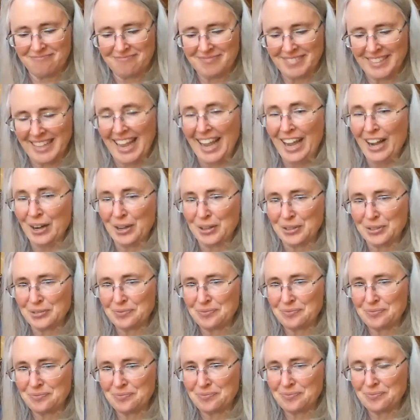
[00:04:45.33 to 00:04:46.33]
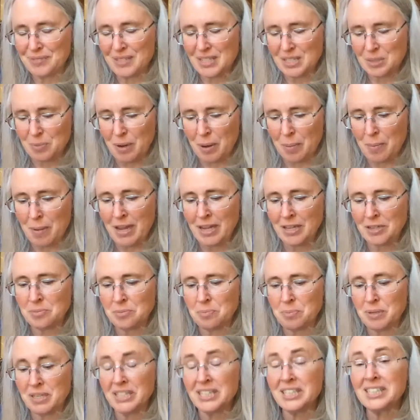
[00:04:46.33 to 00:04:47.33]
Now, is my mate
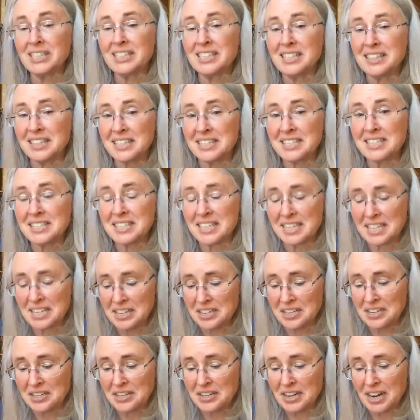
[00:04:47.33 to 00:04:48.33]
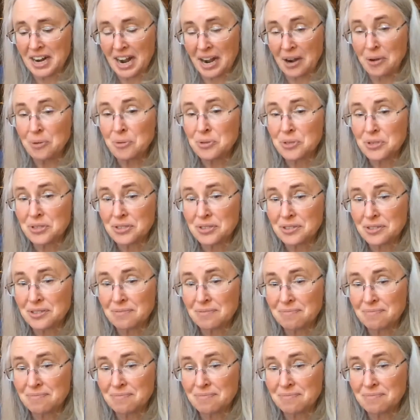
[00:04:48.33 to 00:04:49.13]
Bill in this here house?"